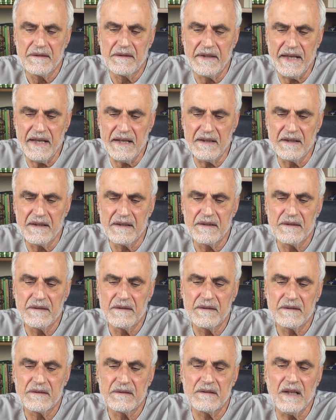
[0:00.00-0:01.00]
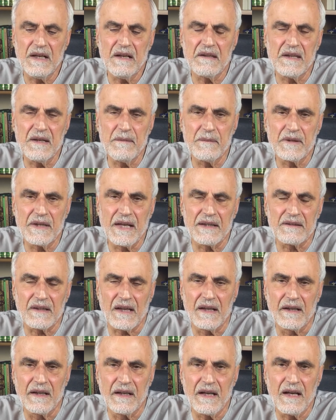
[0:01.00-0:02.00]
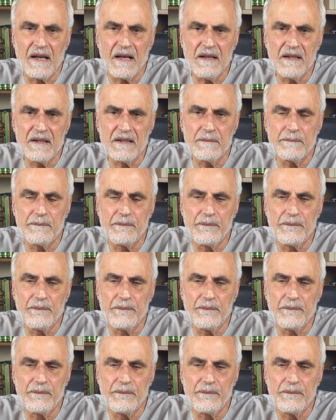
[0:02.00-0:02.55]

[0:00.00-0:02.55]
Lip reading: then tell them that Allah